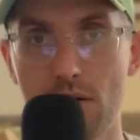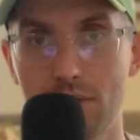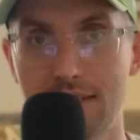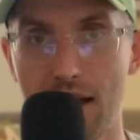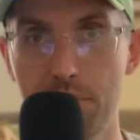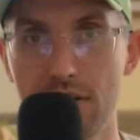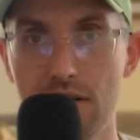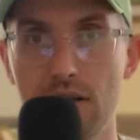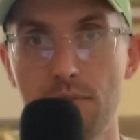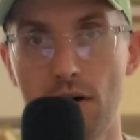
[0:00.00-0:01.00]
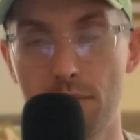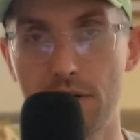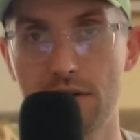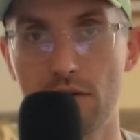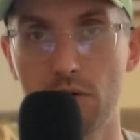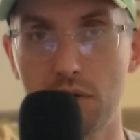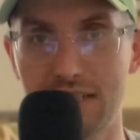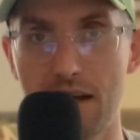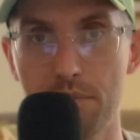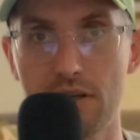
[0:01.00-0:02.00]
what's happened in EMAAR beachfront, what's
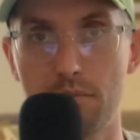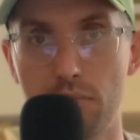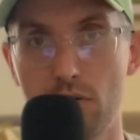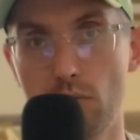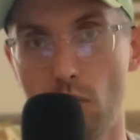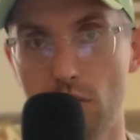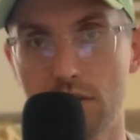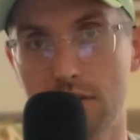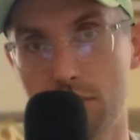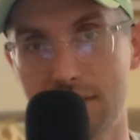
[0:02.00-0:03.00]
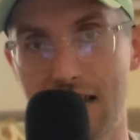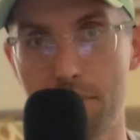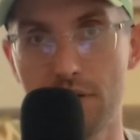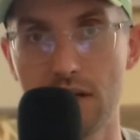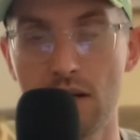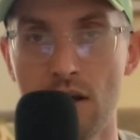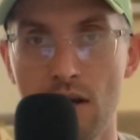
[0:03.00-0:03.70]
happened in Bluewaters, what's happened in